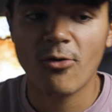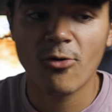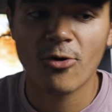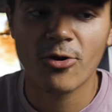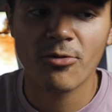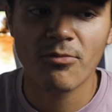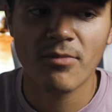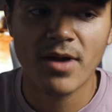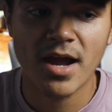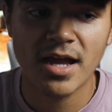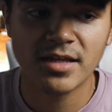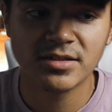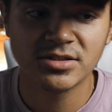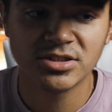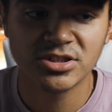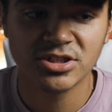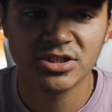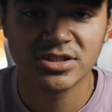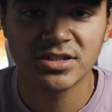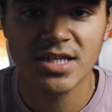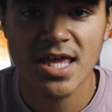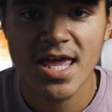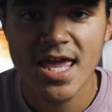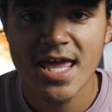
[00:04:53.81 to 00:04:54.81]
or mine's
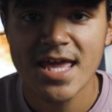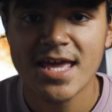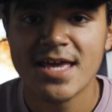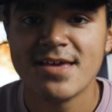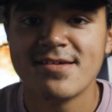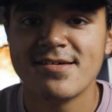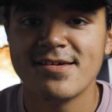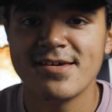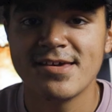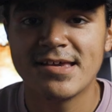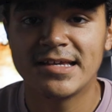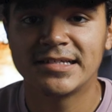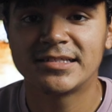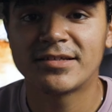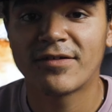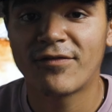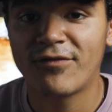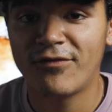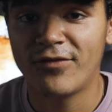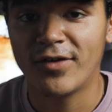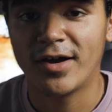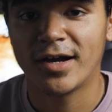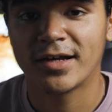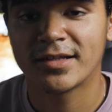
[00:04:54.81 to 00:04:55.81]
just is
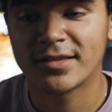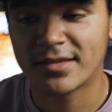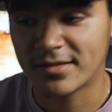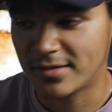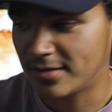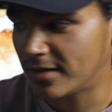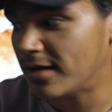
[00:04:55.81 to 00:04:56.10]
fucked